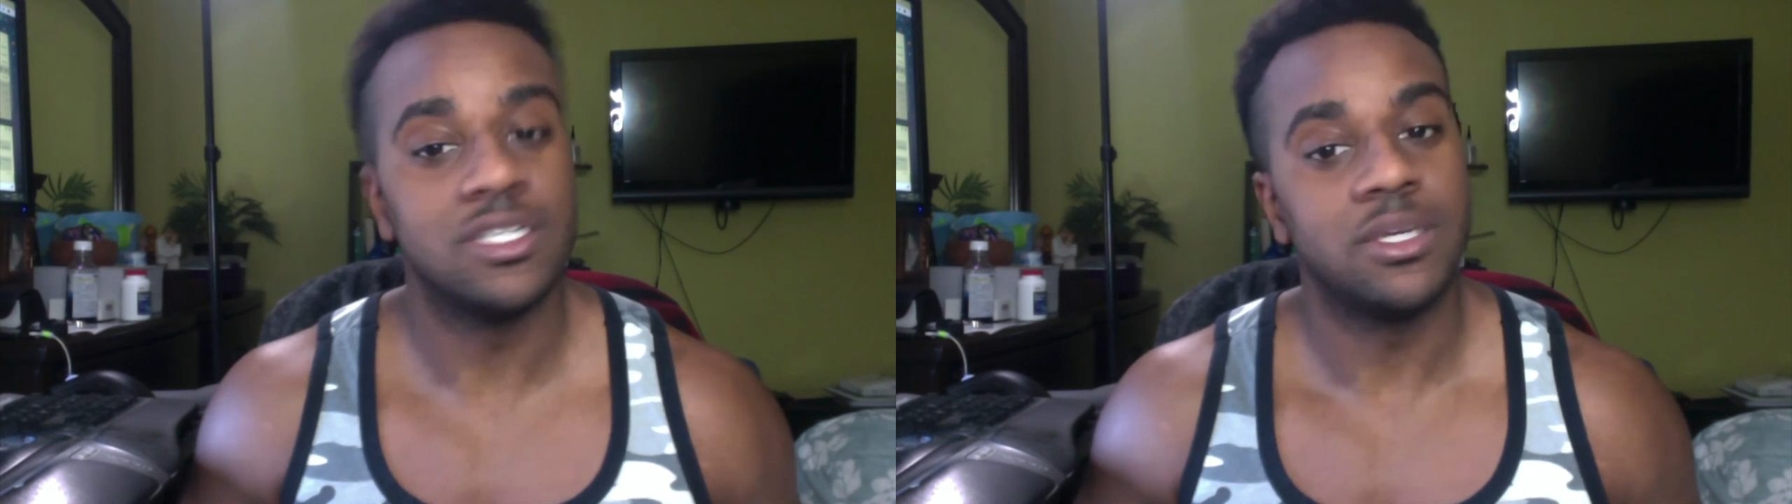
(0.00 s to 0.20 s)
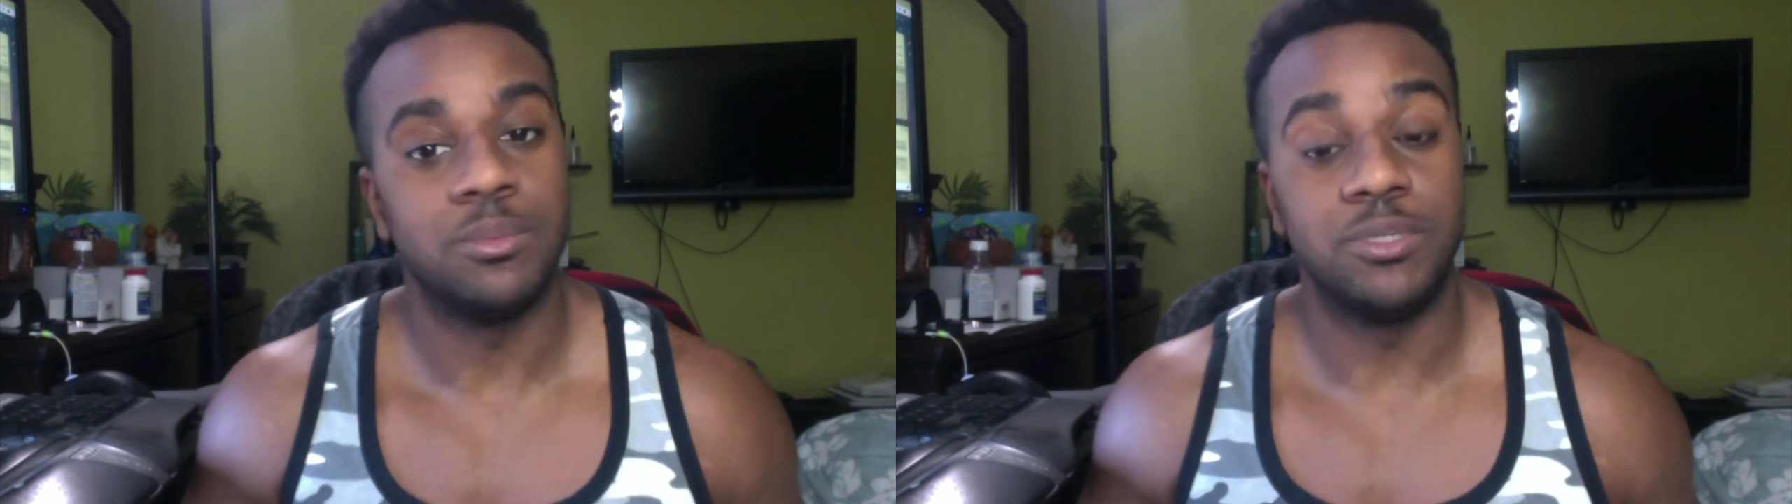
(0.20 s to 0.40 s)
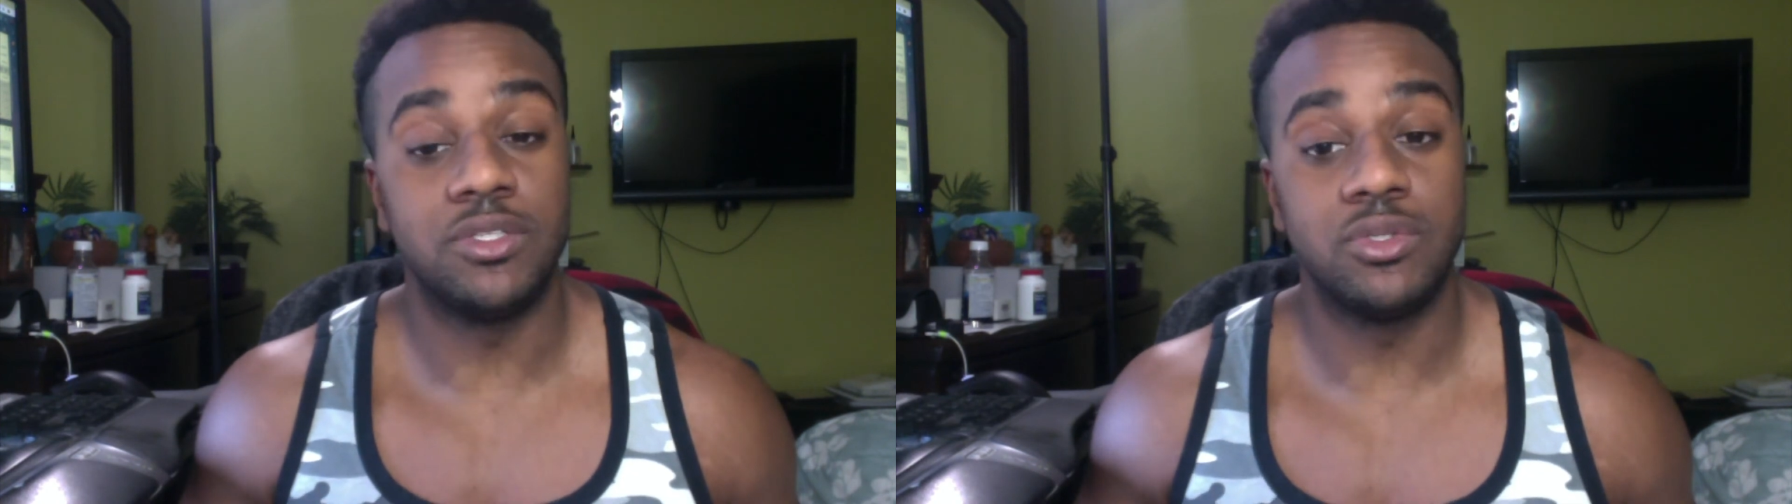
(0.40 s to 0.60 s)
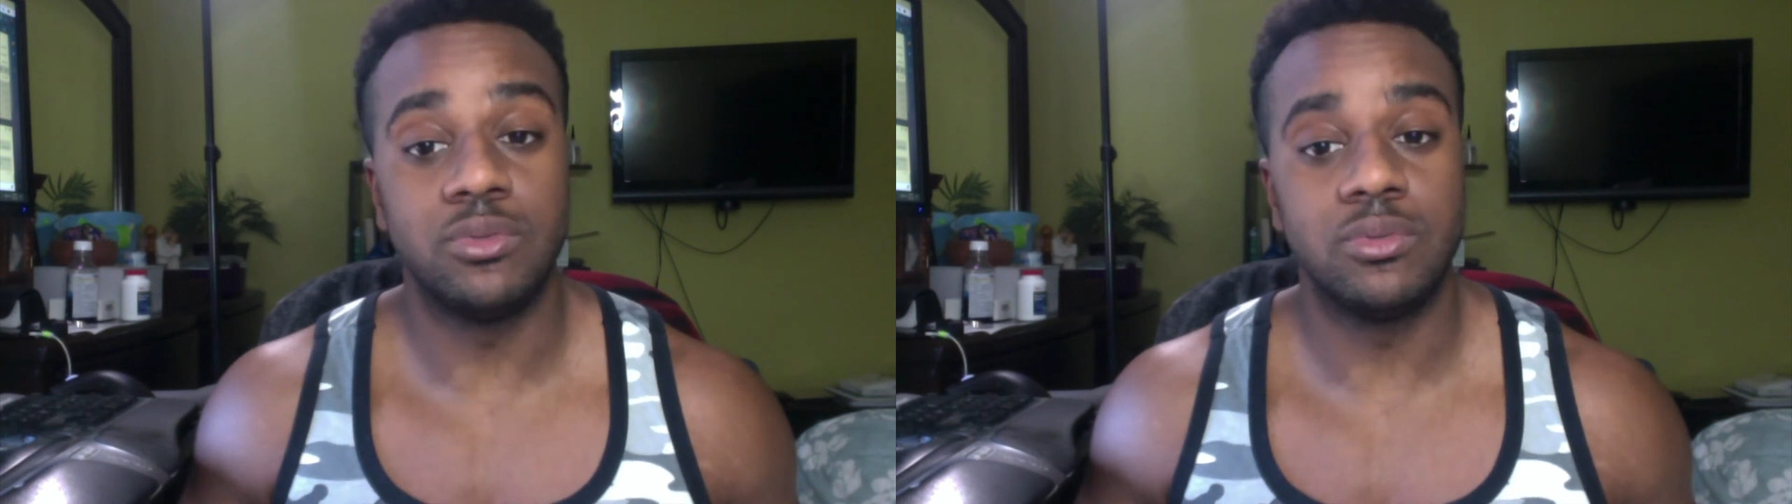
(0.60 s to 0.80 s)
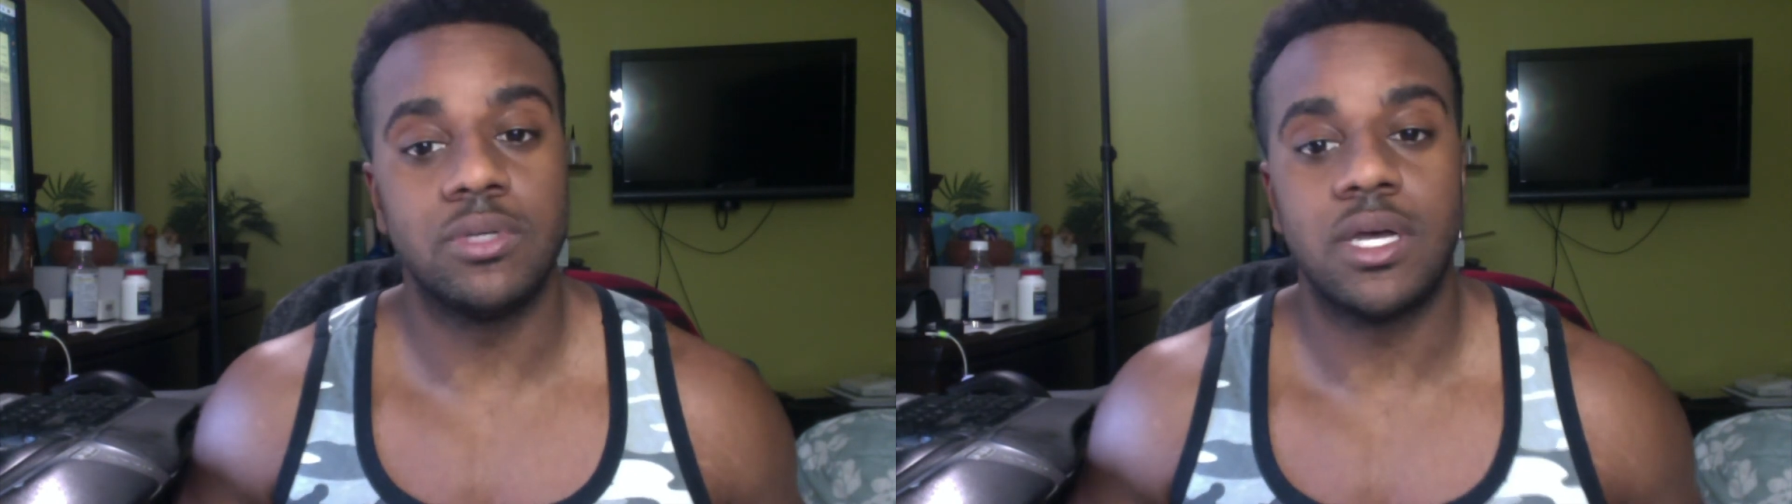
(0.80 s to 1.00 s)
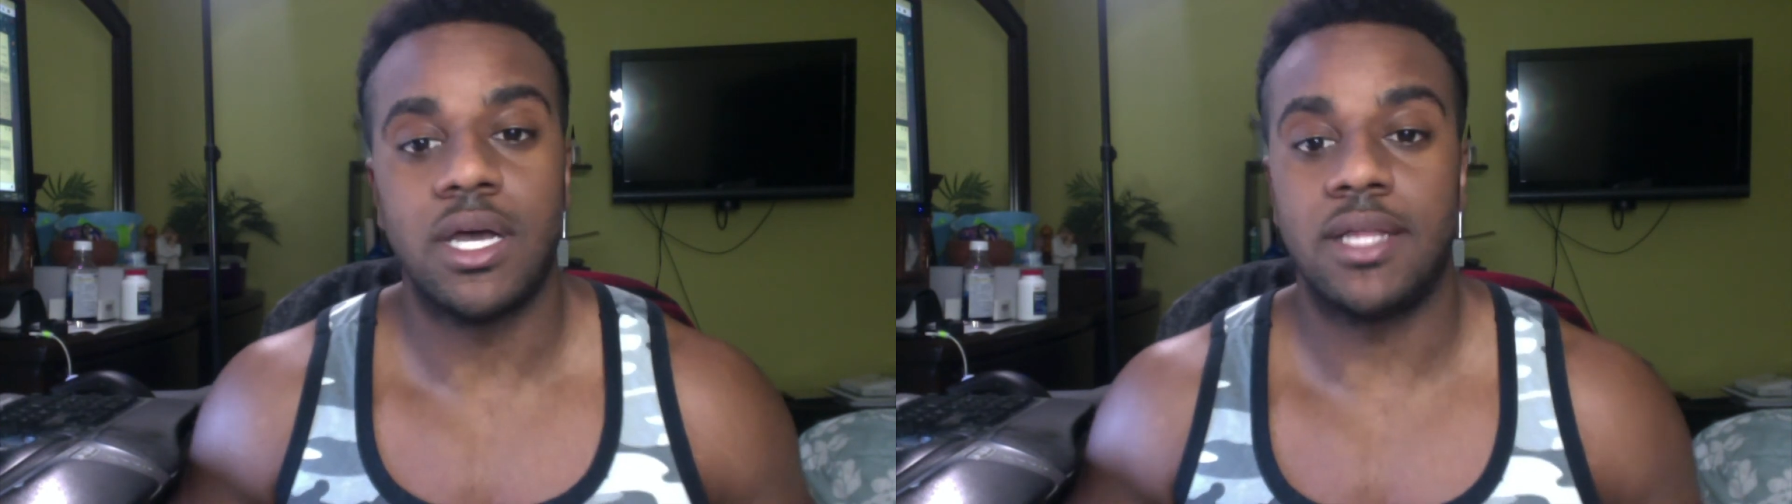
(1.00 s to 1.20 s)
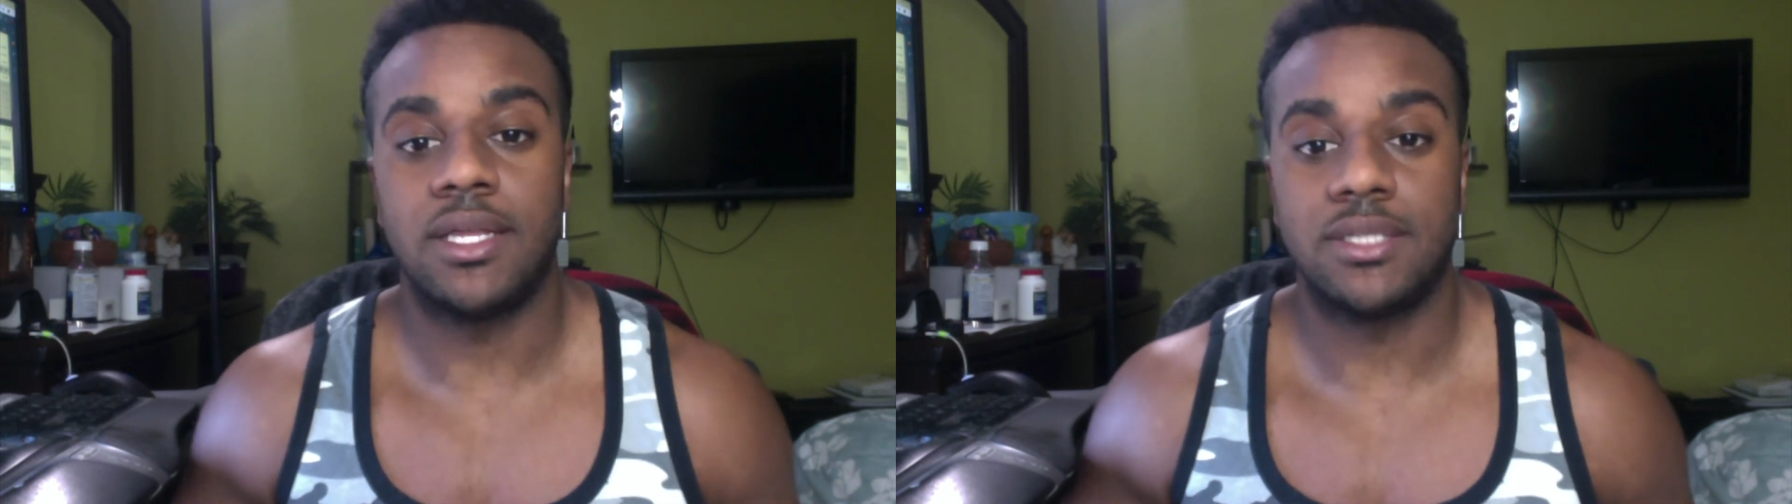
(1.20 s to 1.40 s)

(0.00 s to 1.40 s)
me too, I like